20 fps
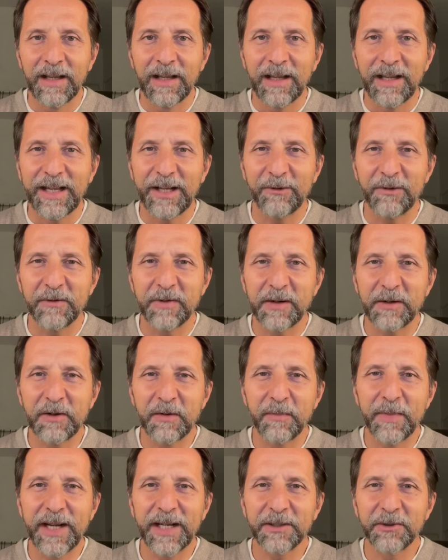Hello and
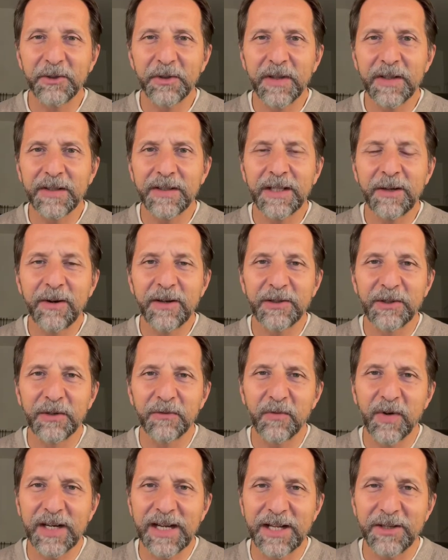welcome back to this series of
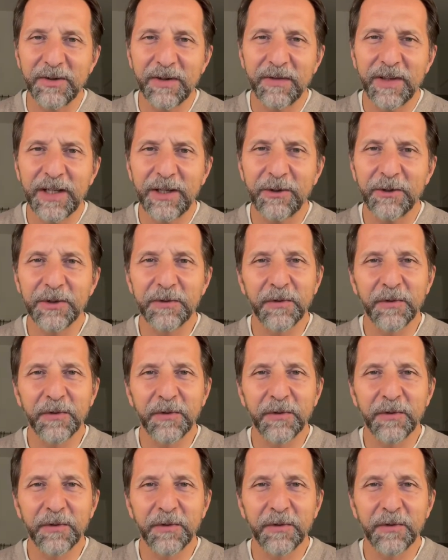100 videos